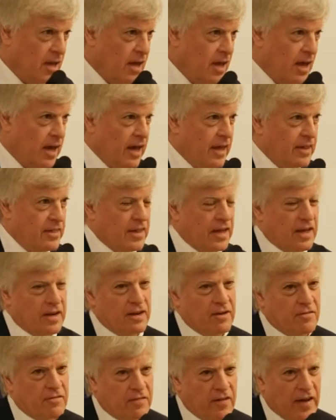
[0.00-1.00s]
and that,
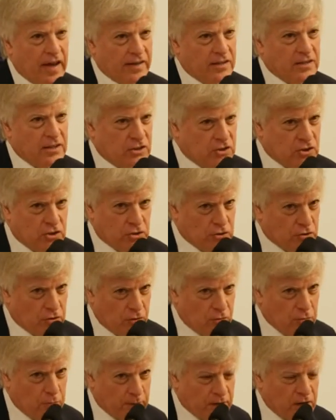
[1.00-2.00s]
in fact, its
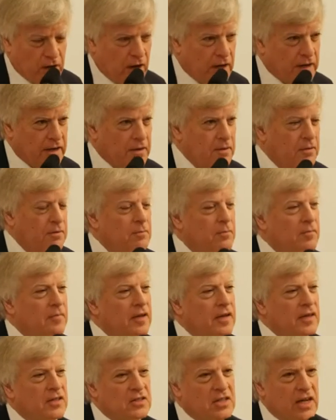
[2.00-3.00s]
true benign
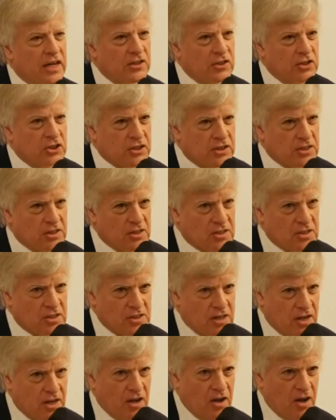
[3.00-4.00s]
intentions
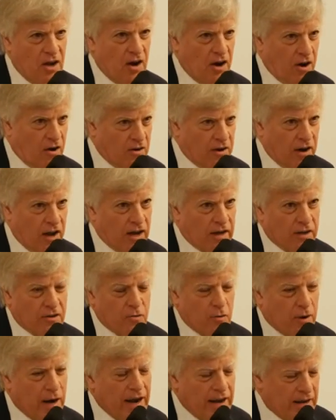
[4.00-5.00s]
are not
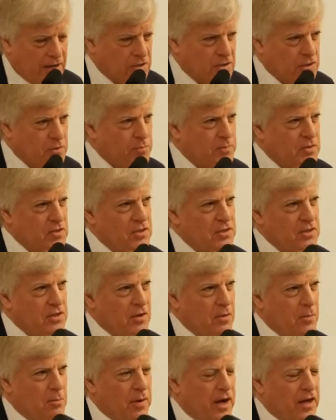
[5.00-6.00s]
grasped
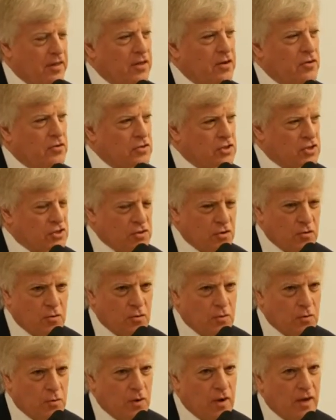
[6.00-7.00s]
by those
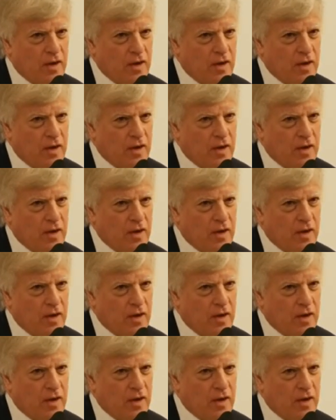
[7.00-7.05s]
who